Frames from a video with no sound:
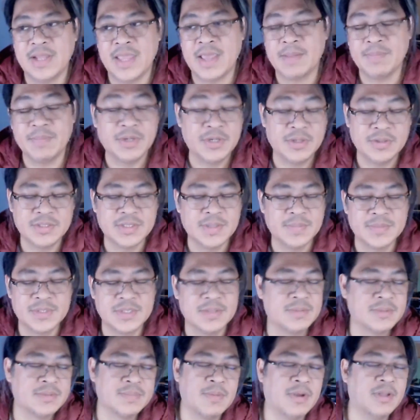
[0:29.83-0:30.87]
help me do some
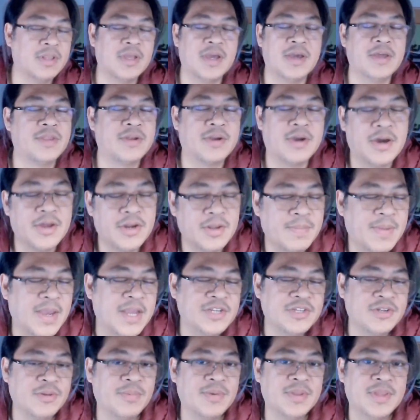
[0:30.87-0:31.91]
small other
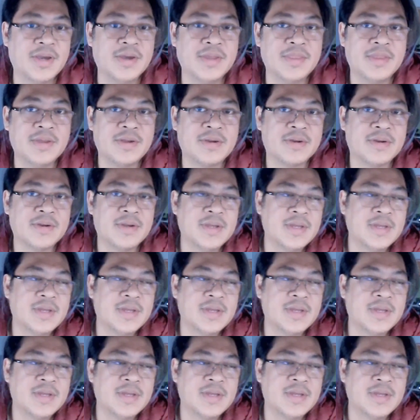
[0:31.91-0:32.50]
automation with other